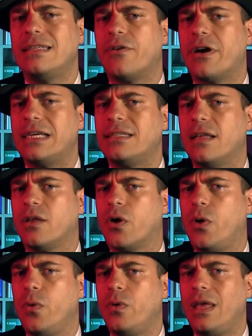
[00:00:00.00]

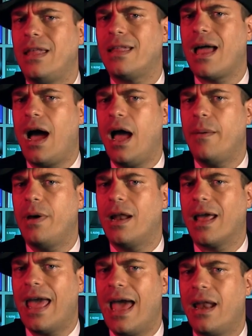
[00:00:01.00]
arrested Kuti time and
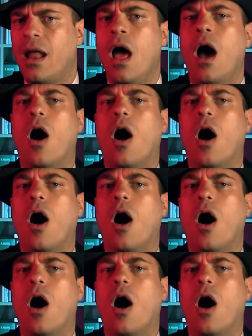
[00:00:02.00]
again